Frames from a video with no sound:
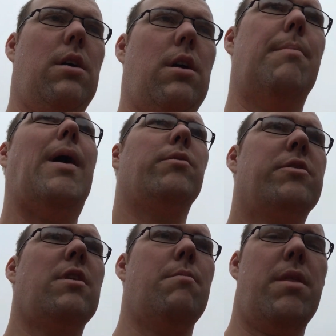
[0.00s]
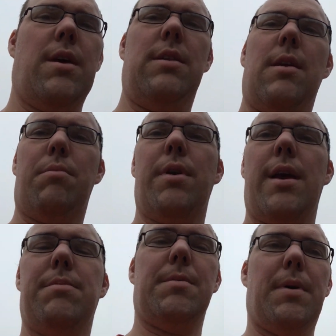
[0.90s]
about some things I'm
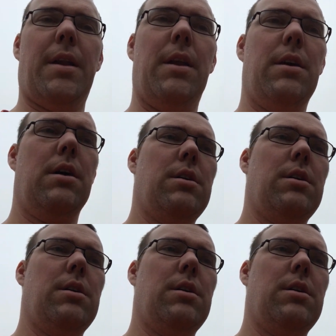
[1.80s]
pretty absent-minded.